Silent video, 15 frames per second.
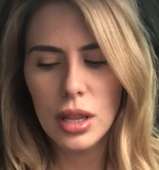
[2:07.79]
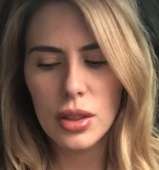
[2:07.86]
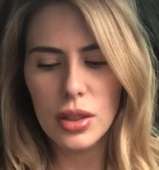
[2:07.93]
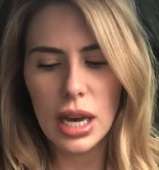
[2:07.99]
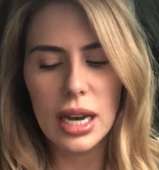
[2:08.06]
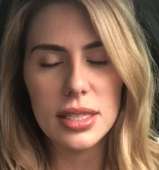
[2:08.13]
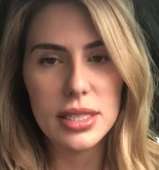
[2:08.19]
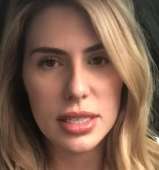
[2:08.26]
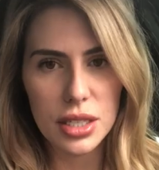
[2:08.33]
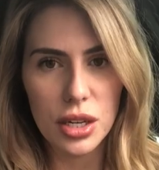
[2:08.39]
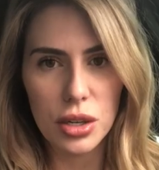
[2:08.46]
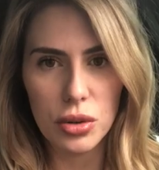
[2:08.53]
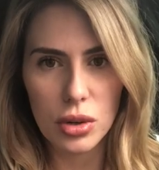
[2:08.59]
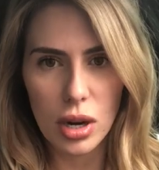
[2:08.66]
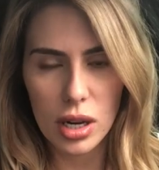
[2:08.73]
that's, you
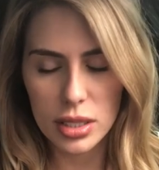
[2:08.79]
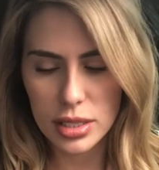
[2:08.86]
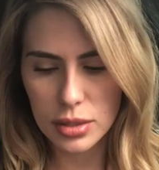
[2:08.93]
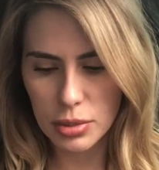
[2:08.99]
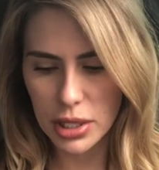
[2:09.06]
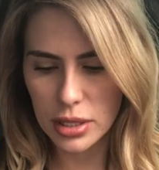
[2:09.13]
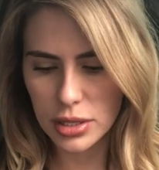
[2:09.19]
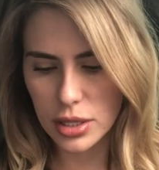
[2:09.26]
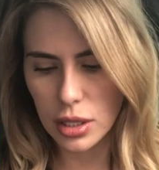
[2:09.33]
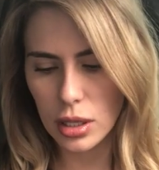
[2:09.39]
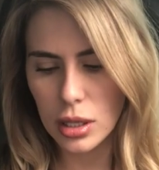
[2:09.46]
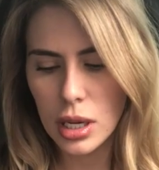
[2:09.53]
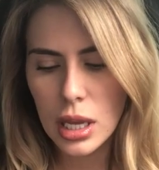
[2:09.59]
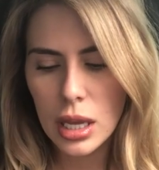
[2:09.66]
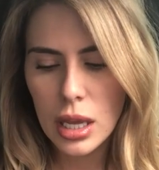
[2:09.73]
know, cause to be
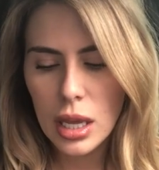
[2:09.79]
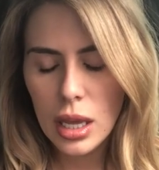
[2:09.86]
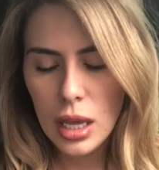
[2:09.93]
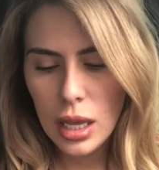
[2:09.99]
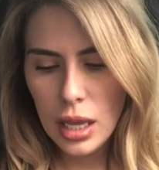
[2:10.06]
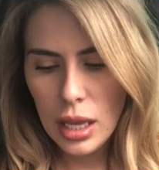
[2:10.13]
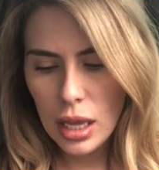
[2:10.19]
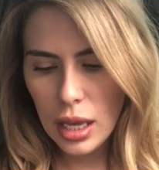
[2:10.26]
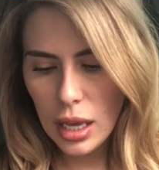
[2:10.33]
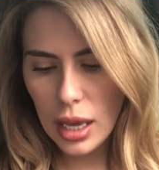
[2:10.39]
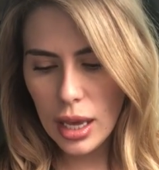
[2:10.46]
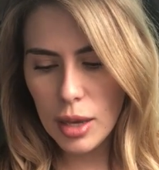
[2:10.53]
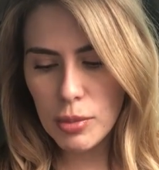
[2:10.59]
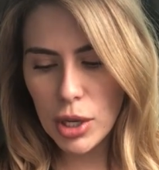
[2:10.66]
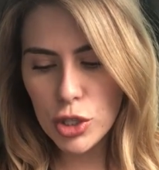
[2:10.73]
concerned.
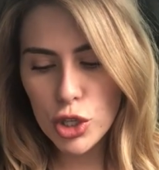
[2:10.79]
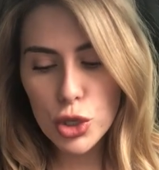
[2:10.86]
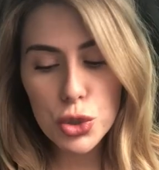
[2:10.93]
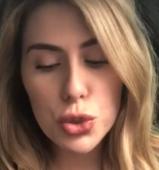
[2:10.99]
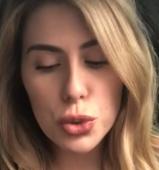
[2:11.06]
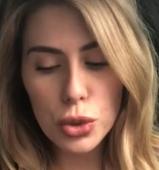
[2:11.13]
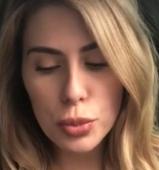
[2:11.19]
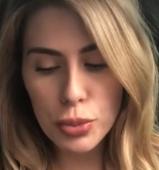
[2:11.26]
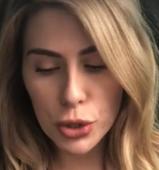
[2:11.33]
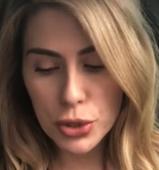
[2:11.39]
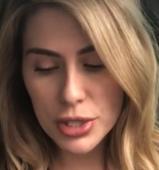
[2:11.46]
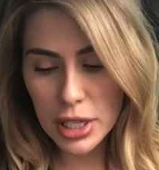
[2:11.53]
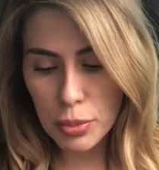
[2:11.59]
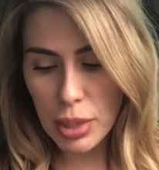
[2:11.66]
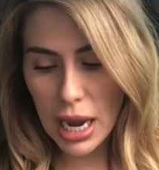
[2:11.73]
Unusual
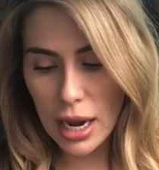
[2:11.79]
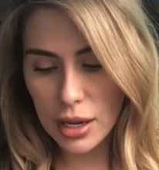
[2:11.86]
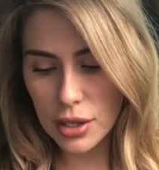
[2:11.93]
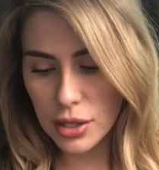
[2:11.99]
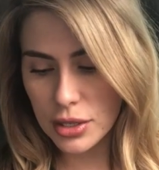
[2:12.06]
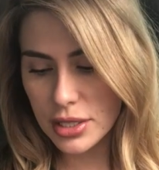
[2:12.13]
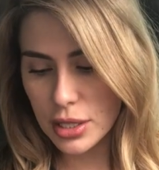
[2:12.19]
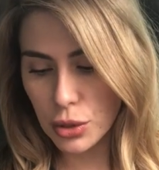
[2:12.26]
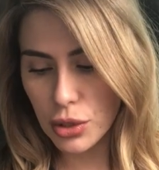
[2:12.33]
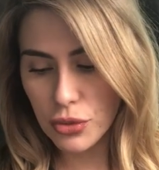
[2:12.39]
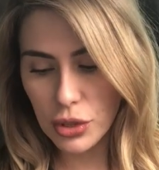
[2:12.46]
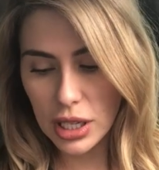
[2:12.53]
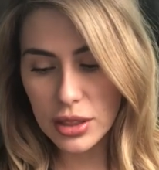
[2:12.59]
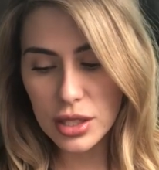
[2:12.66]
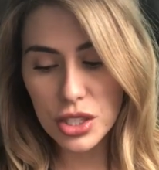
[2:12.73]
bruising patterns that
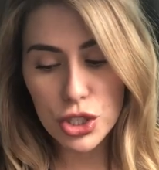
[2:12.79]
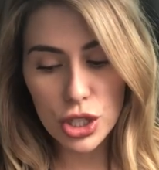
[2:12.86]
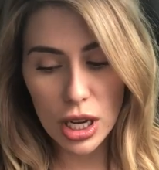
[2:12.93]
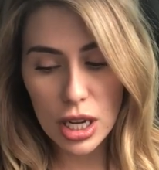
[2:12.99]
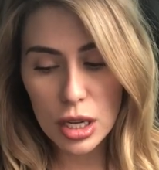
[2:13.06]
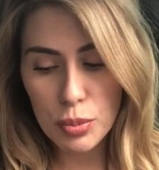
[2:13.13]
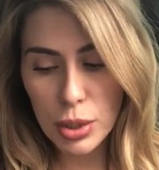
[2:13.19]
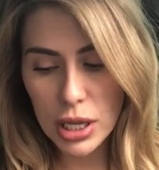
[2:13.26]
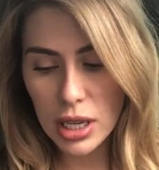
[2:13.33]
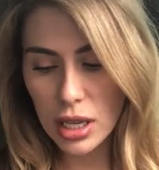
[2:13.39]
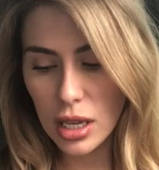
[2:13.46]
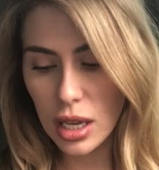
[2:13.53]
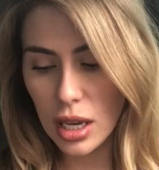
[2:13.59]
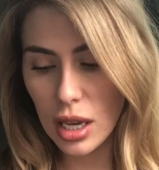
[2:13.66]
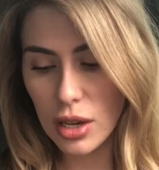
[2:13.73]
reflect the shape
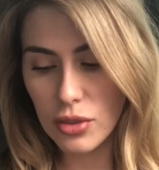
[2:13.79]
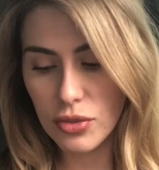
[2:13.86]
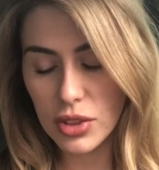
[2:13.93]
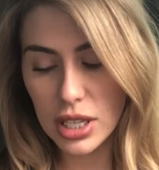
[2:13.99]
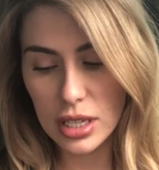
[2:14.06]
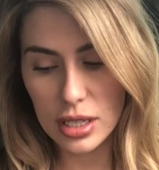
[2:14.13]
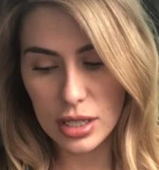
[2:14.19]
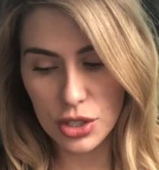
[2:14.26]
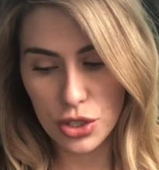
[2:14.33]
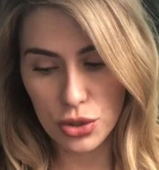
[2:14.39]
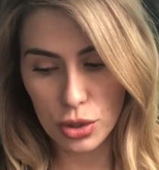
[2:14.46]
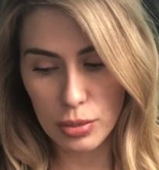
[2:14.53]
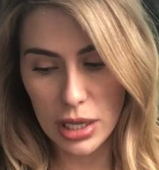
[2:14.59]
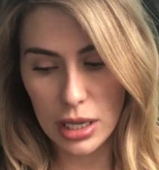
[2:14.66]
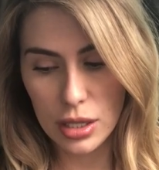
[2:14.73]
of the
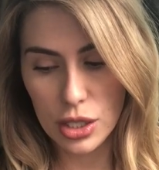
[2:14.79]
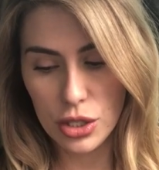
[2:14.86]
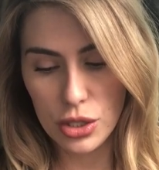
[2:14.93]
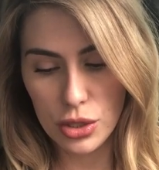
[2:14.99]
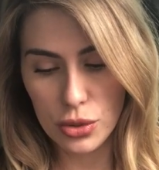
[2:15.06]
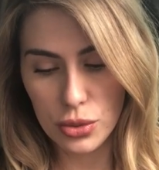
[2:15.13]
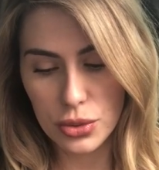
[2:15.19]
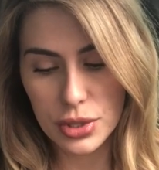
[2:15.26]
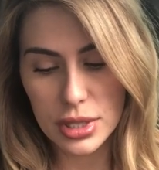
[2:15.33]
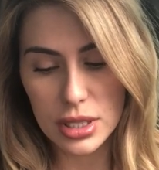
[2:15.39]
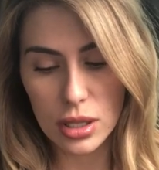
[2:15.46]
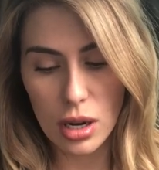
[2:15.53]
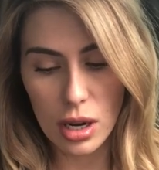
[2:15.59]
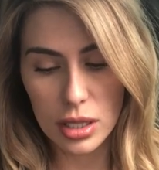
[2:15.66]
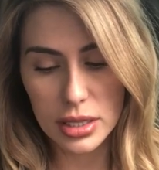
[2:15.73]
instrument used
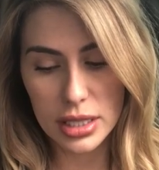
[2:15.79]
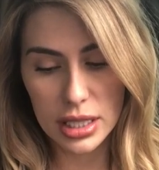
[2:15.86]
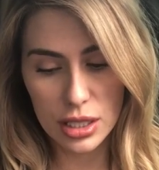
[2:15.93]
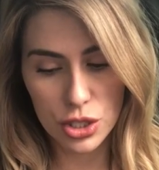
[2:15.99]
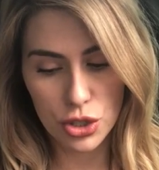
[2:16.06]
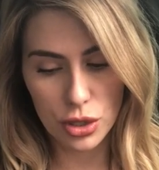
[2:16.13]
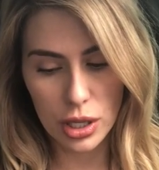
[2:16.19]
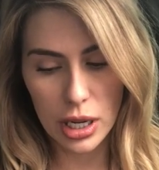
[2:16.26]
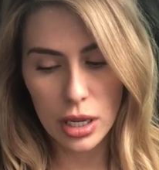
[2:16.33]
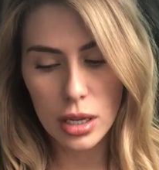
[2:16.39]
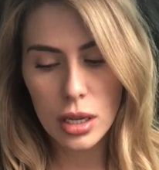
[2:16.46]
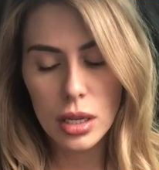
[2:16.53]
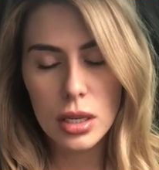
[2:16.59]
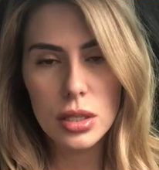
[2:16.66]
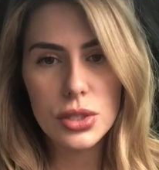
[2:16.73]
to cause the injury.
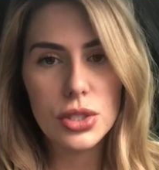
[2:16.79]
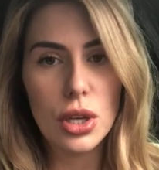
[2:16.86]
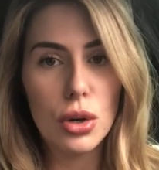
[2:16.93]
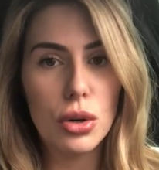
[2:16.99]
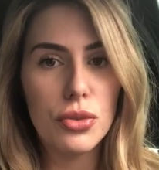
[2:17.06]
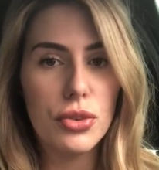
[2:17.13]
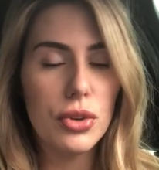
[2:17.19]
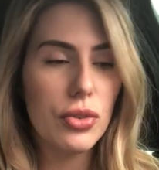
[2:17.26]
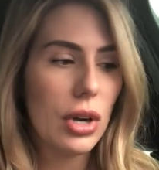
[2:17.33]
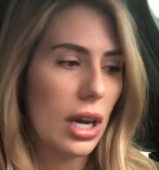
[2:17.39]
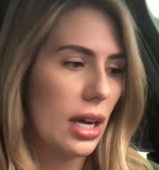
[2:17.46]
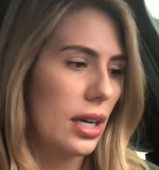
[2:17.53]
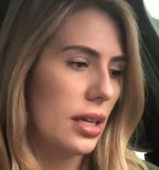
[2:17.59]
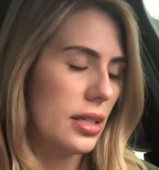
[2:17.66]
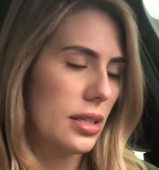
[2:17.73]
So if you've
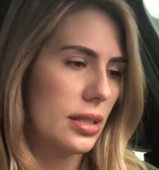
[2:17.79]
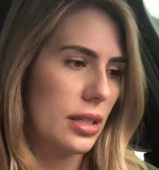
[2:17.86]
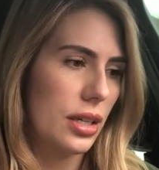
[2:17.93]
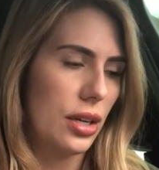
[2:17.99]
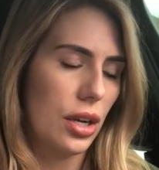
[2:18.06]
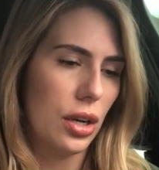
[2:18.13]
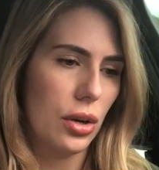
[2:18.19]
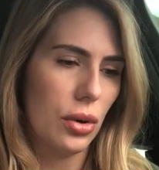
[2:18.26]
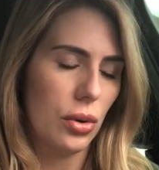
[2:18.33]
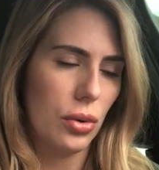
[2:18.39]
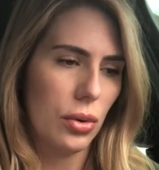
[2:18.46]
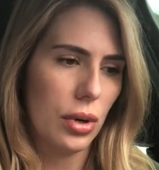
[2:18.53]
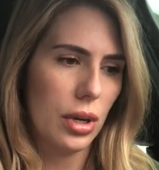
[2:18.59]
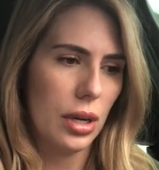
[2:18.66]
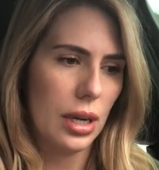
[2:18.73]
got, you
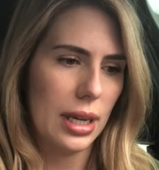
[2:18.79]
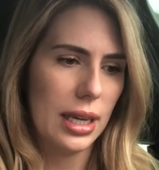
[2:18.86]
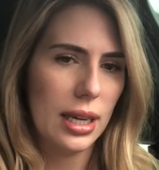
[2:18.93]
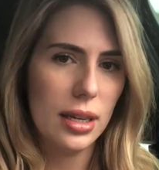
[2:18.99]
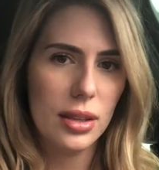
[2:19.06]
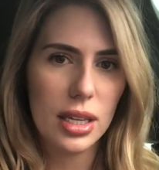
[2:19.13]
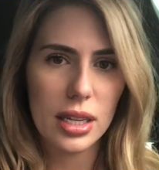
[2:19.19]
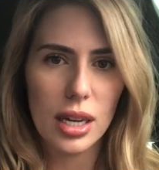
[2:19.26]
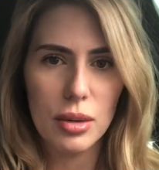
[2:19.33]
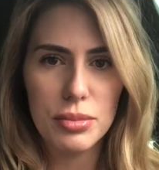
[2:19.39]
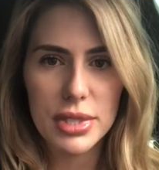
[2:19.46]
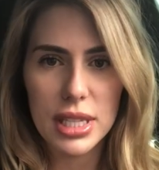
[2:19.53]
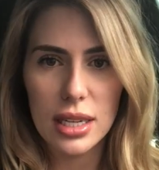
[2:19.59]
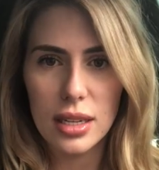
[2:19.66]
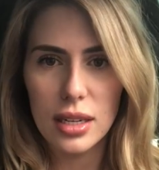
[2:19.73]
know, a kid that
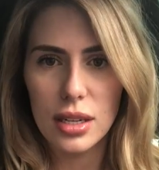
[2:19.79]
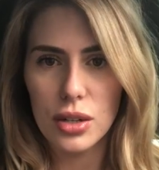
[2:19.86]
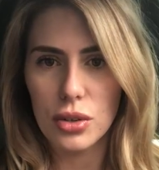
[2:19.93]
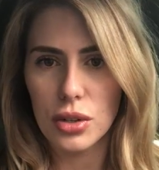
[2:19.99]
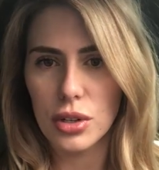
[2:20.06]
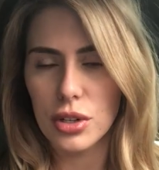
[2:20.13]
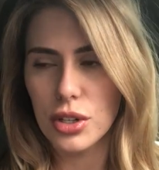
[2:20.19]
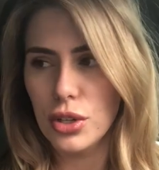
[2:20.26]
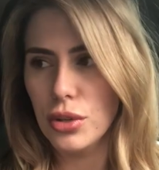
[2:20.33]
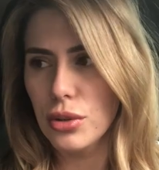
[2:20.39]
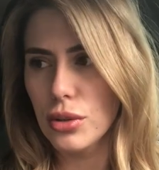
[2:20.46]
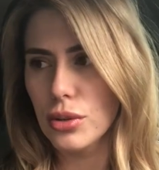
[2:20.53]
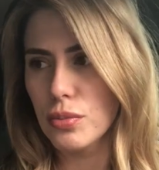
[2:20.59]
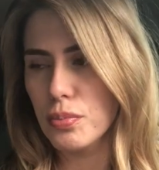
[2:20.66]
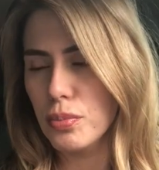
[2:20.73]
comes in, or
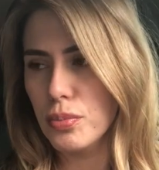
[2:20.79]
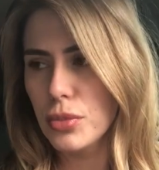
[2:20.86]
you're,